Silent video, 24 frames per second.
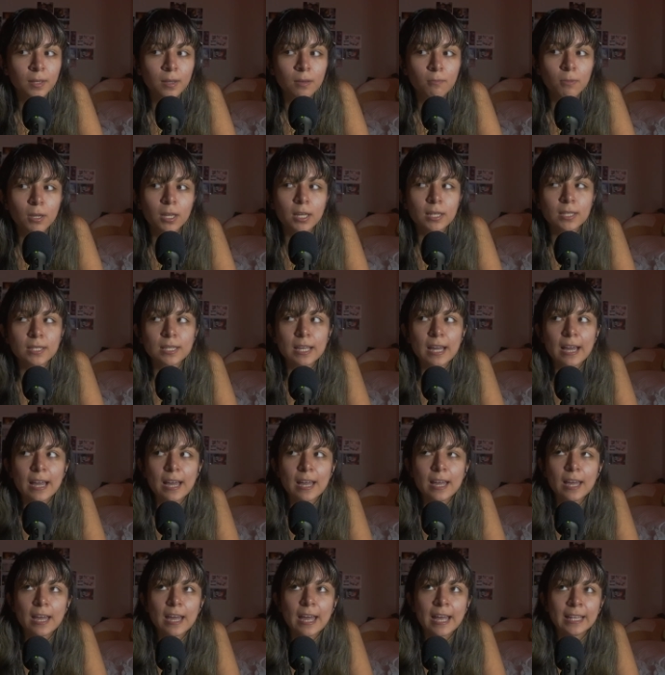Because
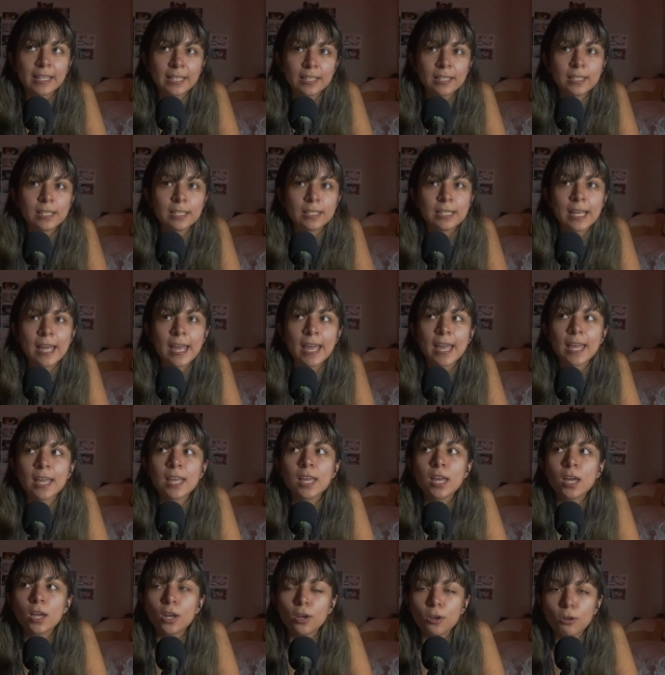at the end of the day,
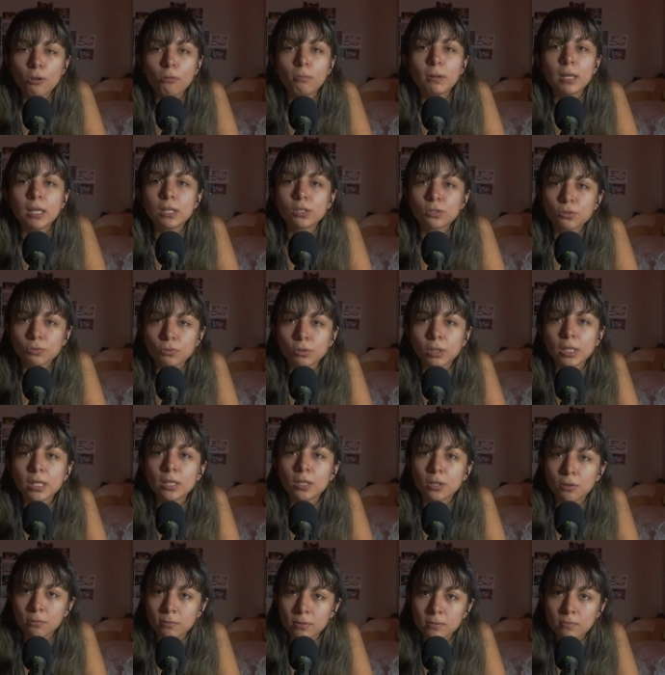nobody truly
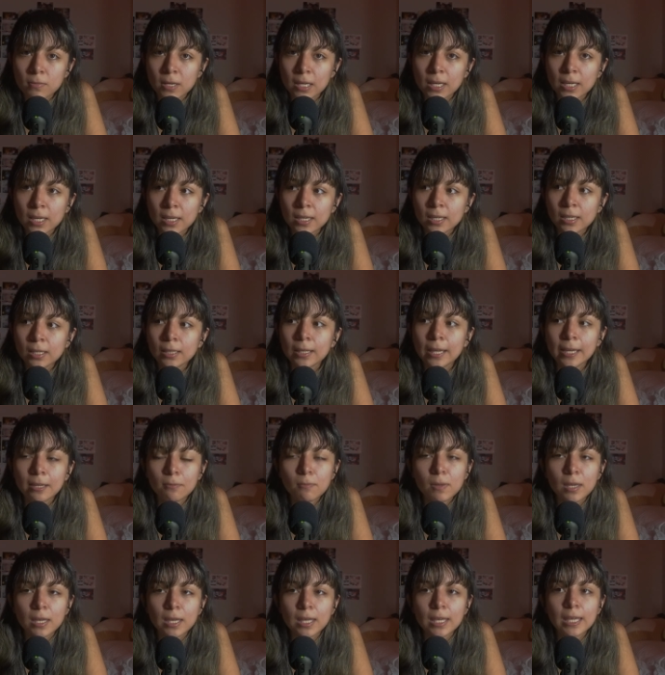knows me like
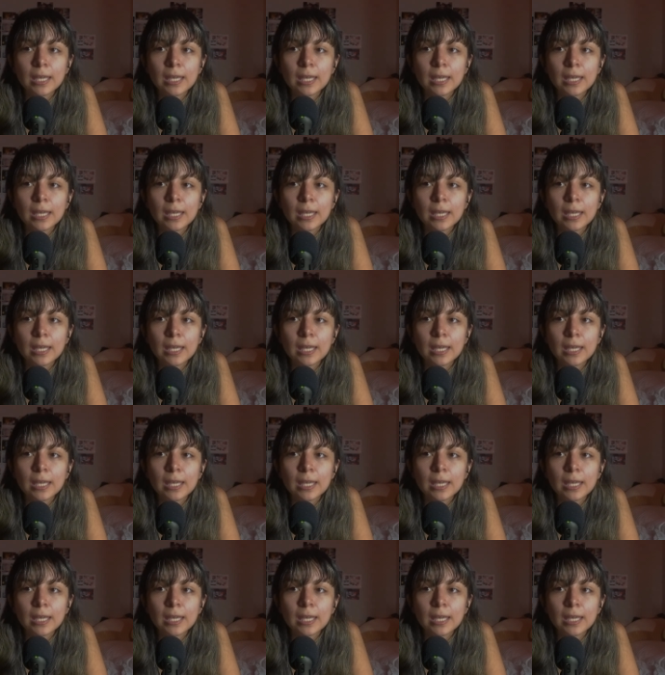me.